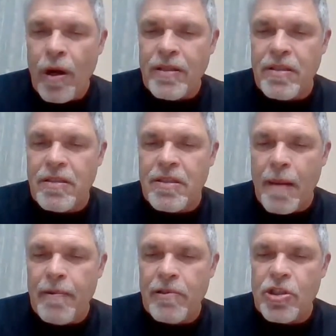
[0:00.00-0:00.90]
What
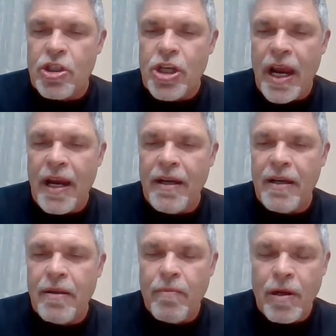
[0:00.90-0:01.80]
double
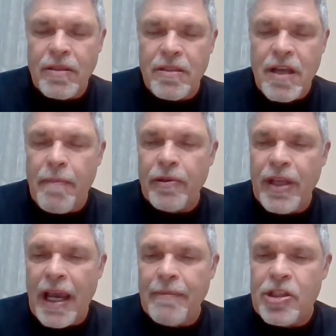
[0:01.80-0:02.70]

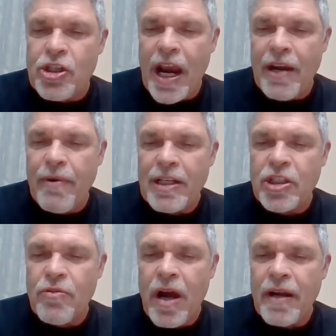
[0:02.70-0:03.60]
name chain
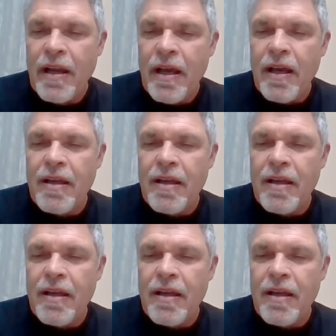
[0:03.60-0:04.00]
restaurant